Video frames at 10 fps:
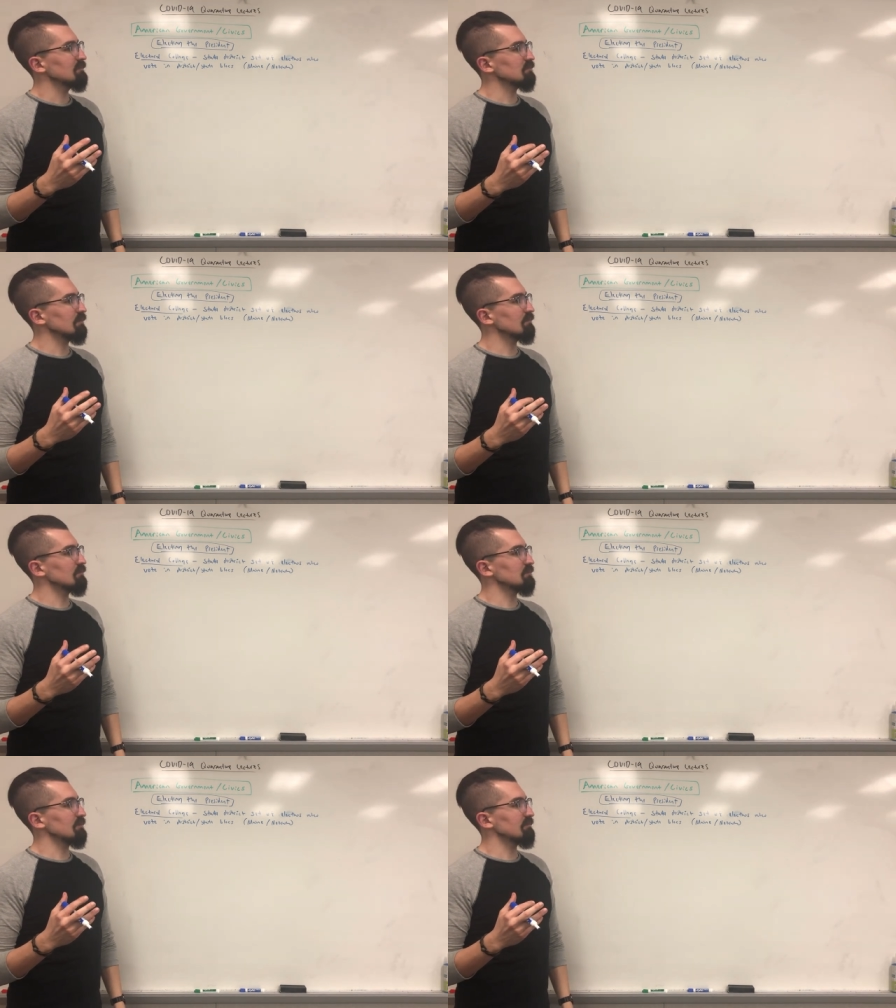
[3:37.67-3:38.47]
23rd
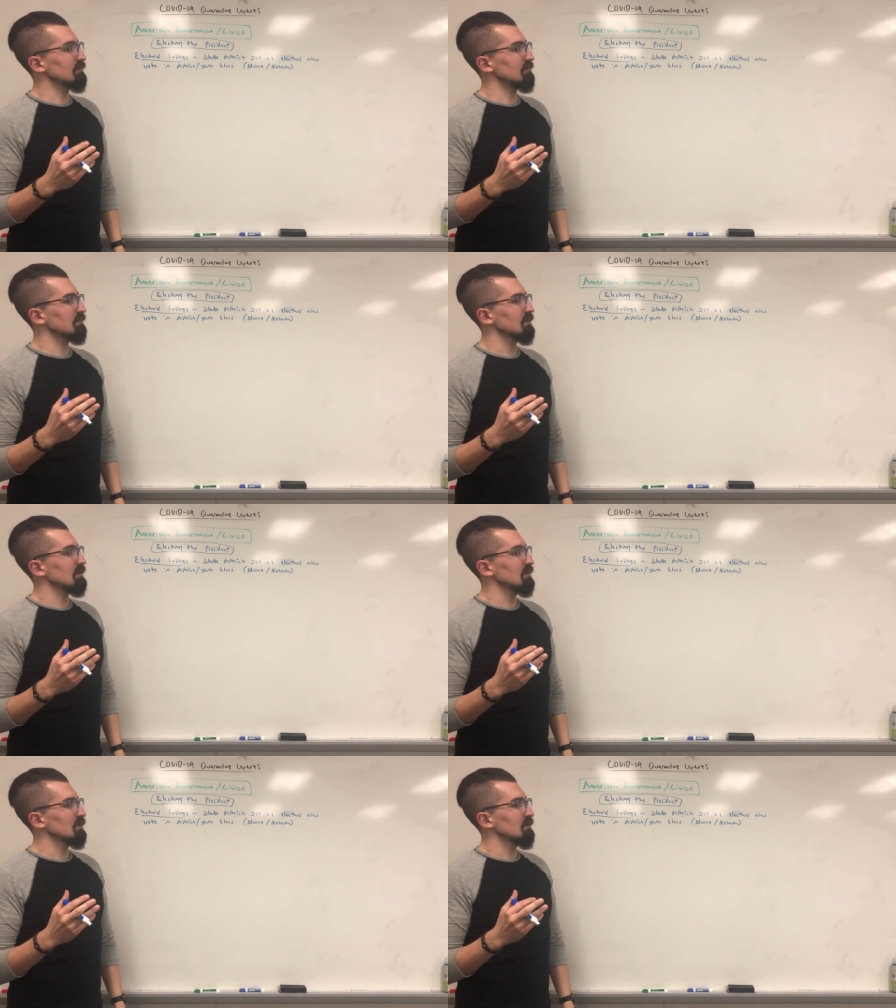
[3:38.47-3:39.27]
or 25th?
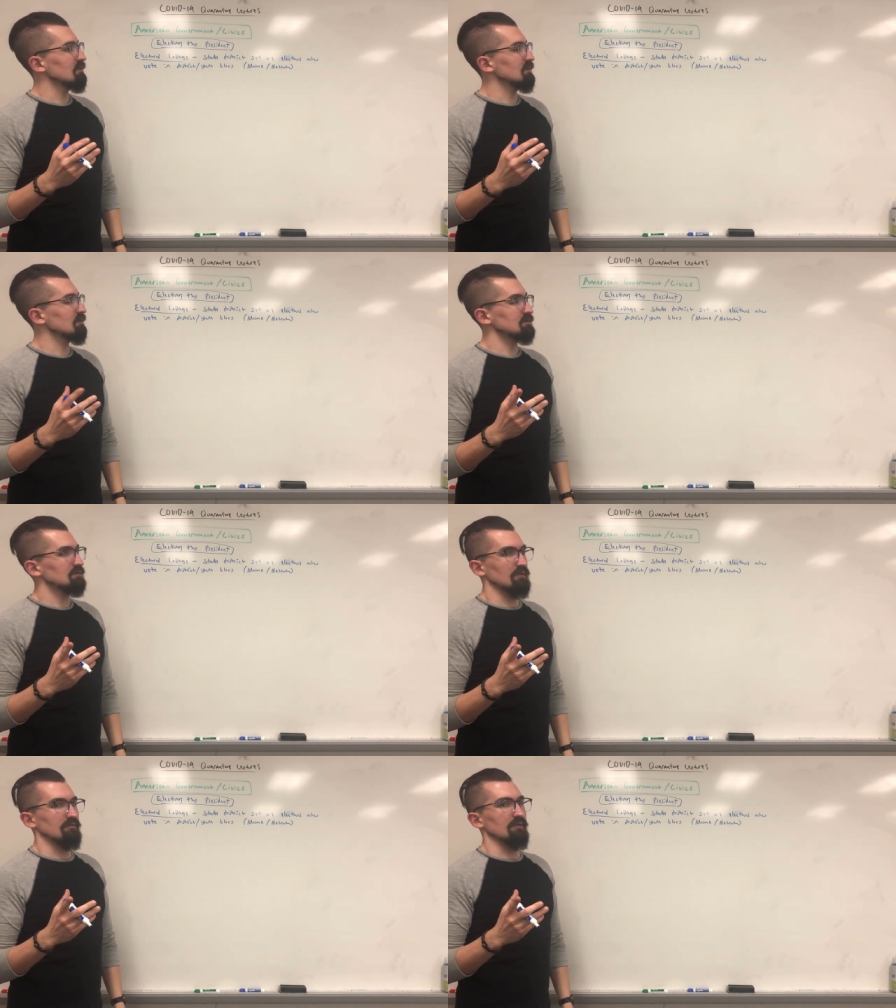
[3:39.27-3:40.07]
I think it was the
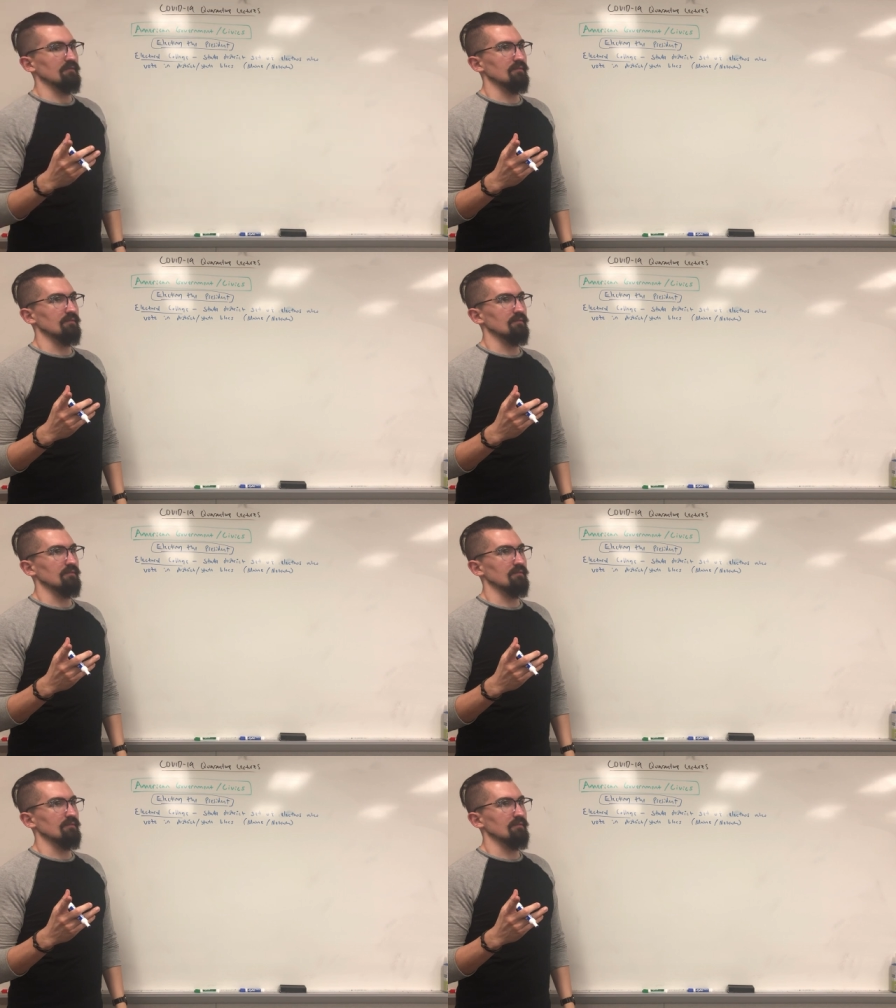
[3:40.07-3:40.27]
25th.